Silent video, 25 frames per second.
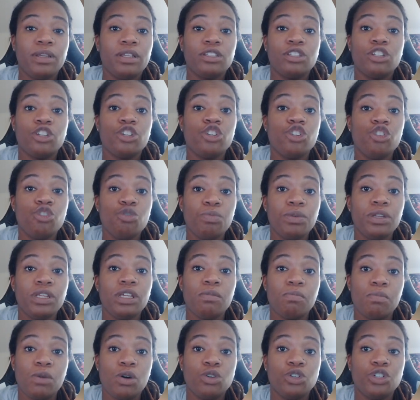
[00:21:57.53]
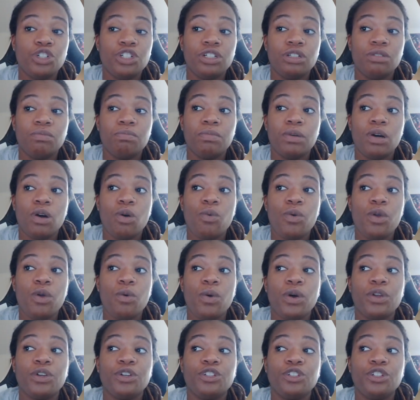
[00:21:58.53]
It's a human emotion, but we
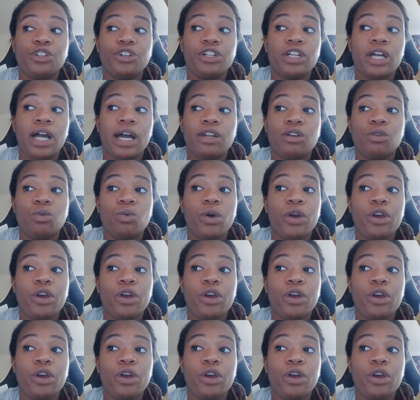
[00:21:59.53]
want to learn how to work